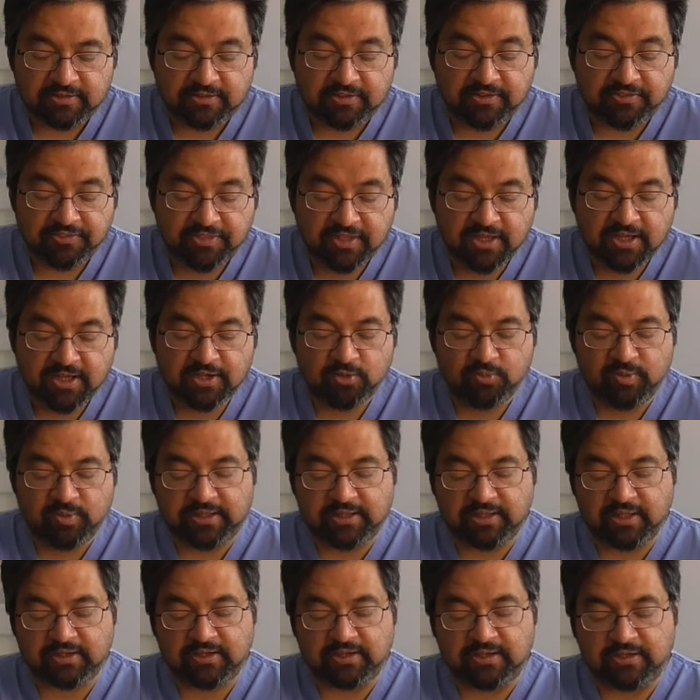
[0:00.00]
The third way
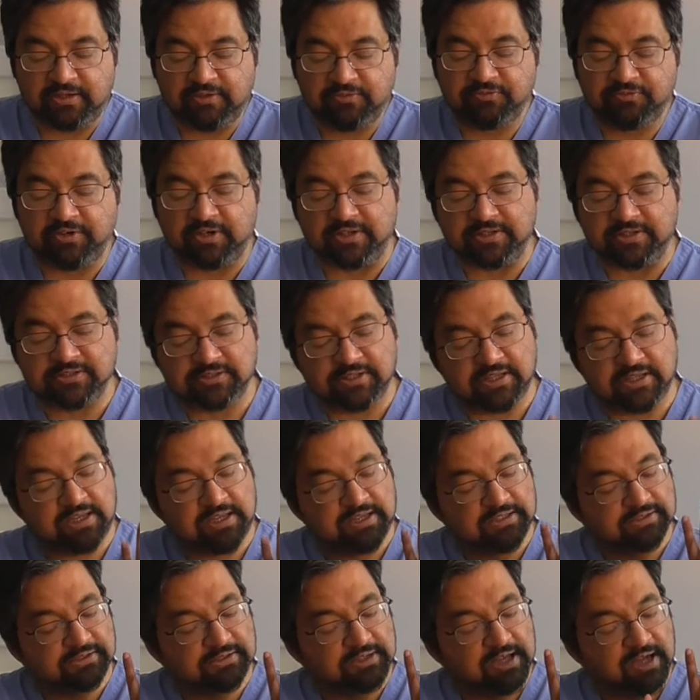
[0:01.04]
that it differs
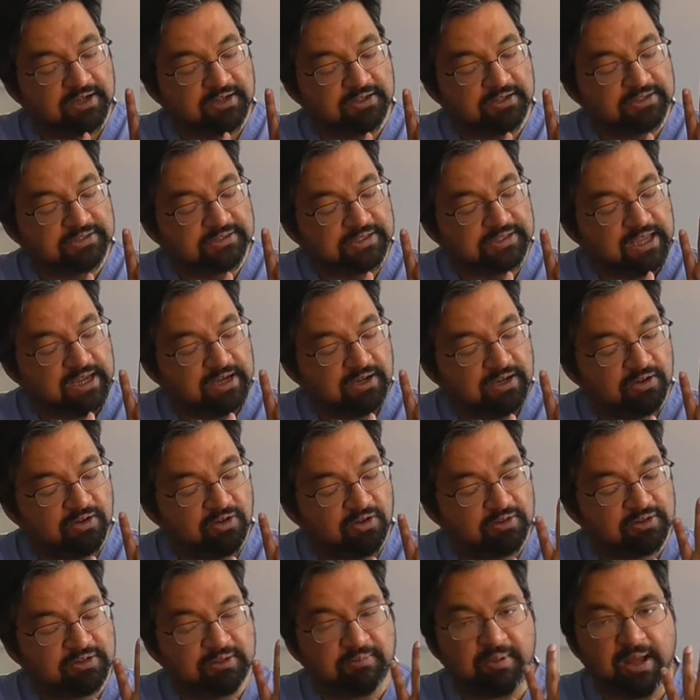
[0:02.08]
is that the skin
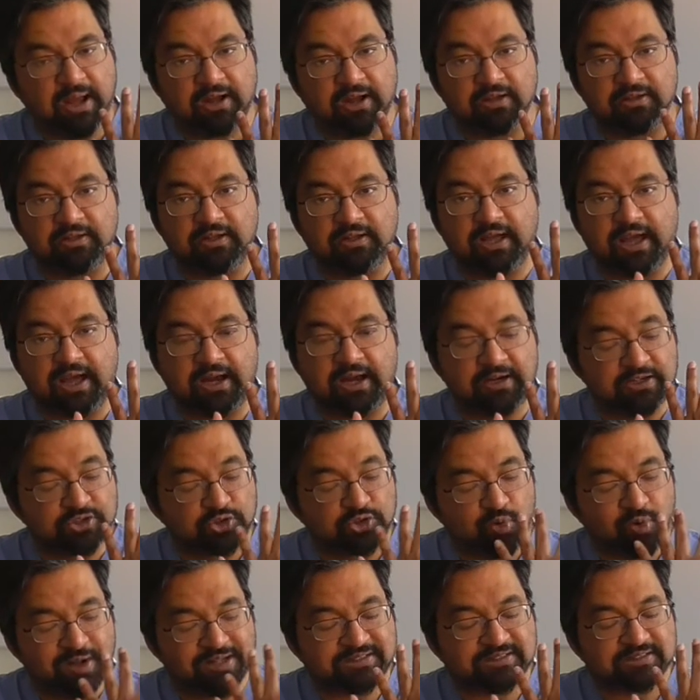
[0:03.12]
on the back of the hand is
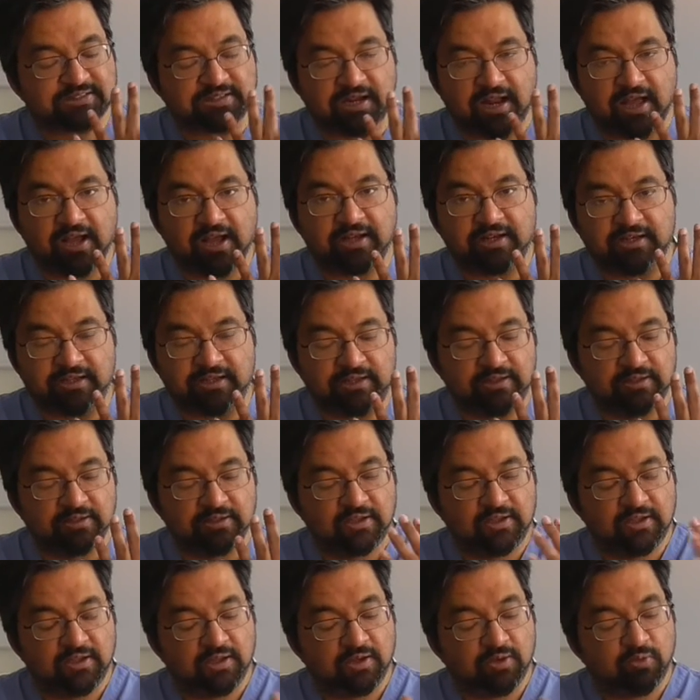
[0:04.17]
quite slidey,
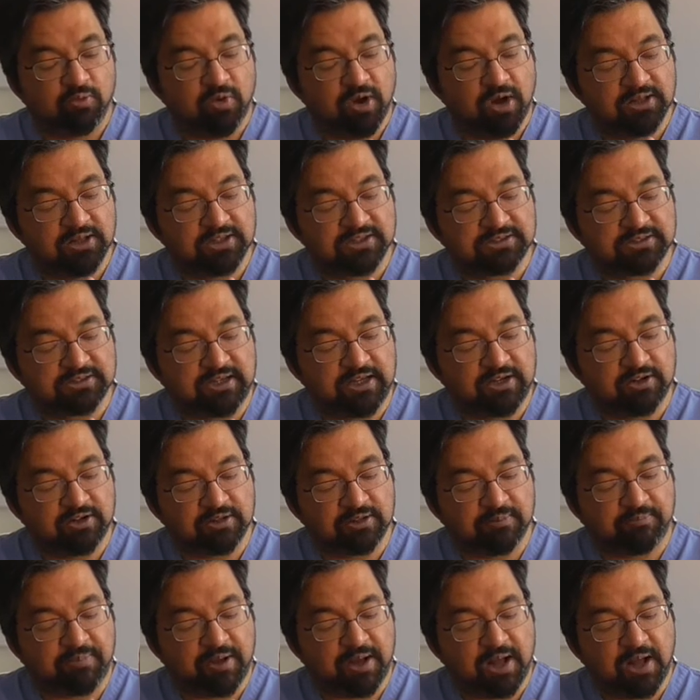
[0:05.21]
while the skin on
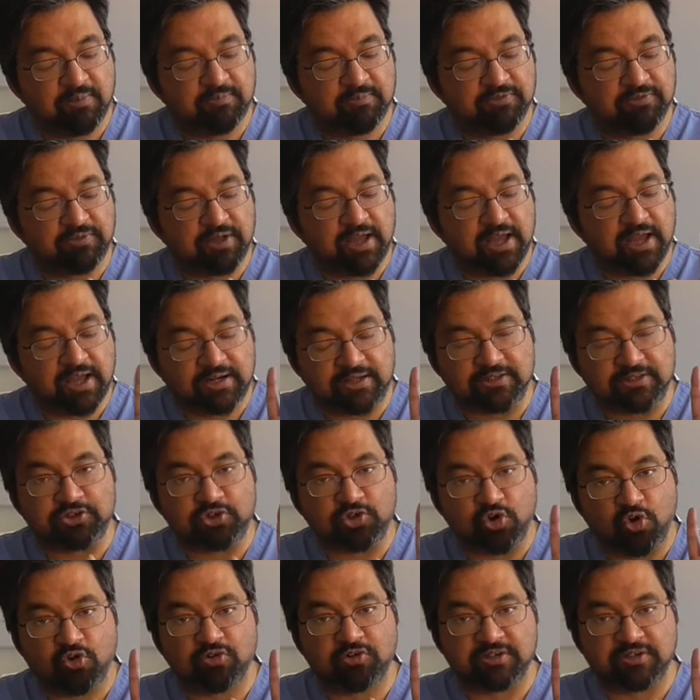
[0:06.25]
the palm of the hand is
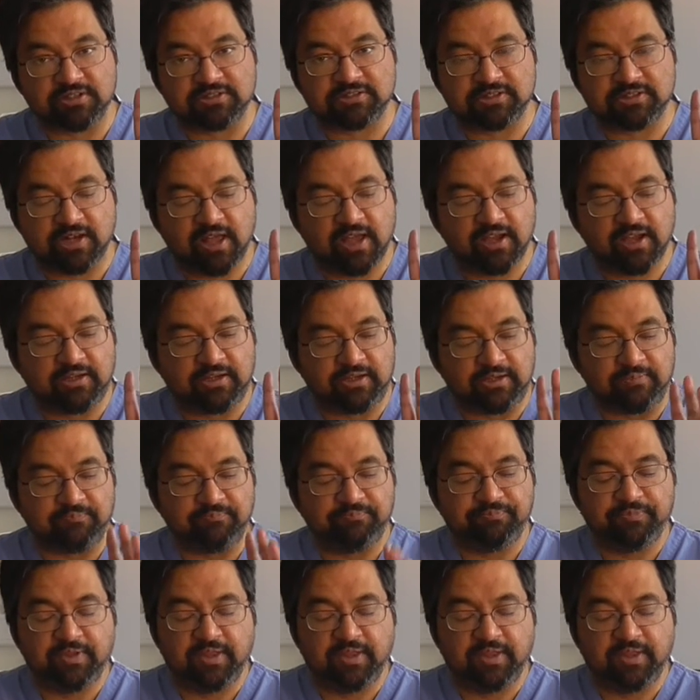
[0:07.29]
not as slidey.